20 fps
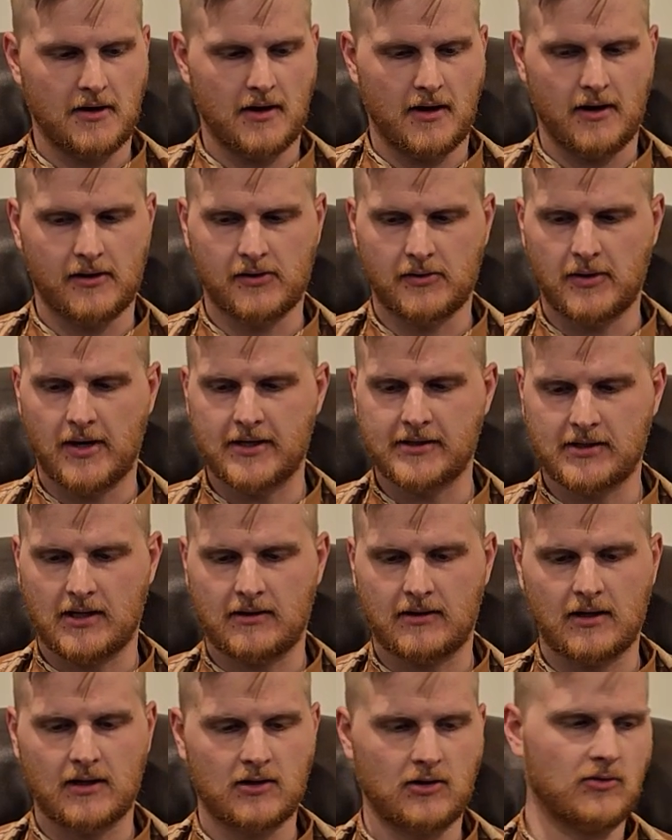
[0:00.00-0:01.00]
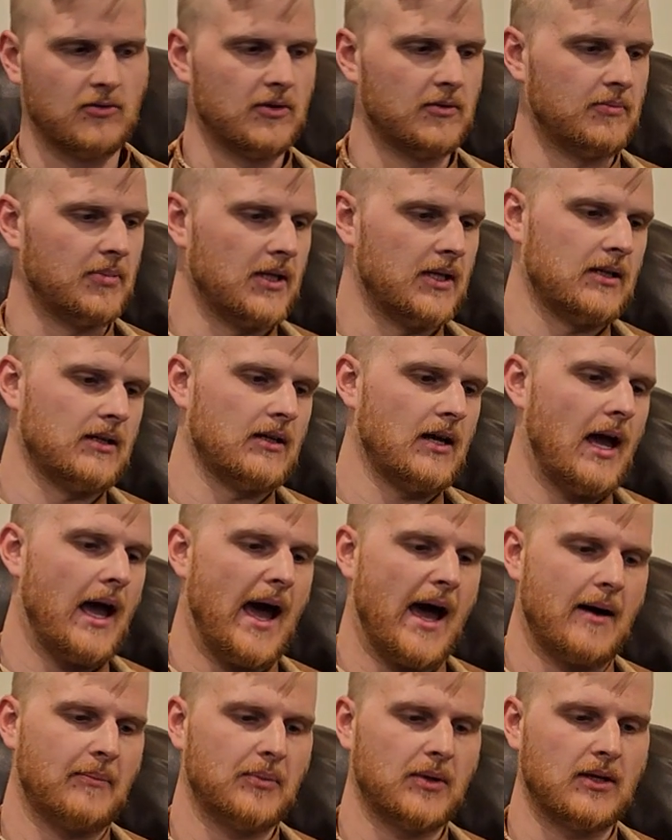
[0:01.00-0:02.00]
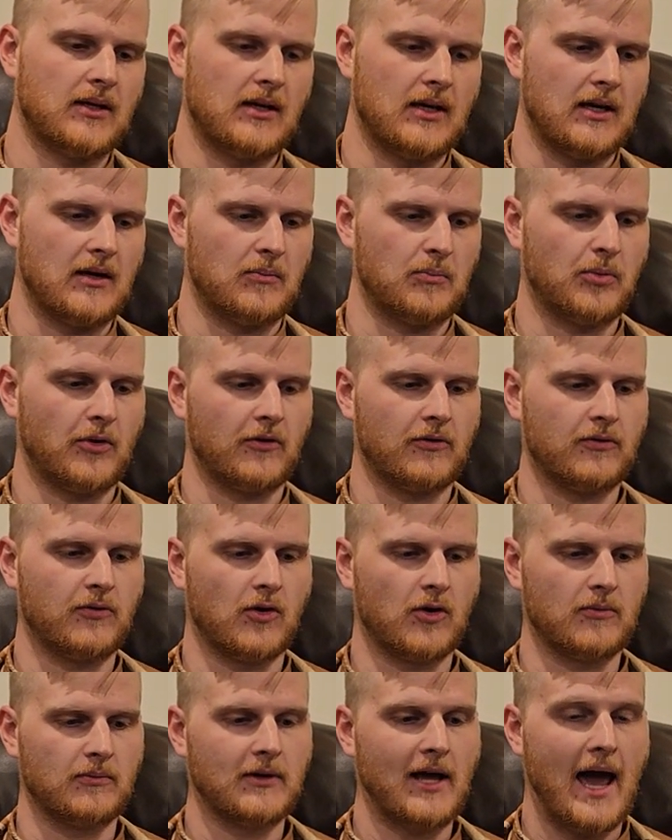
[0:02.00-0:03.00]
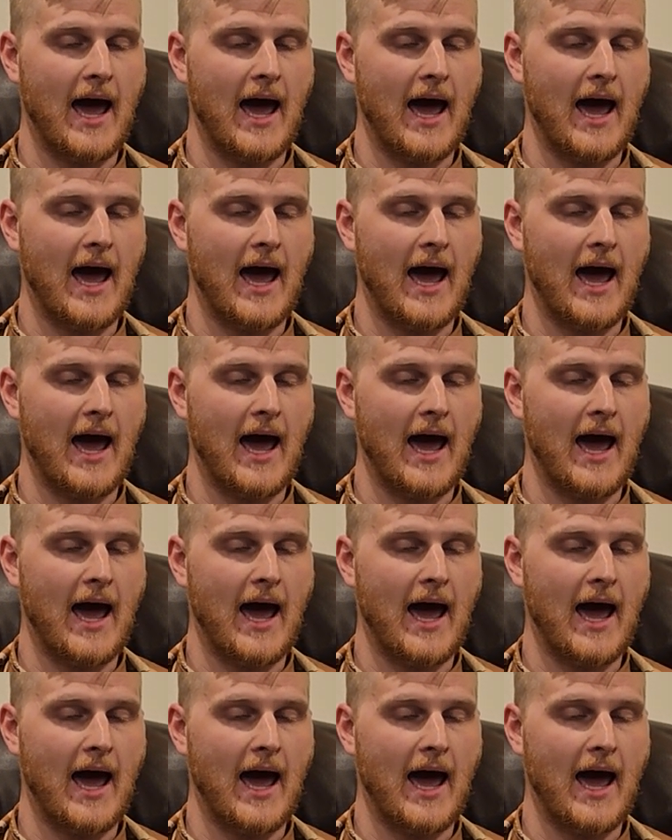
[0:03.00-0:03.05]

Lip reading: otherwise I think you would be happy. It performed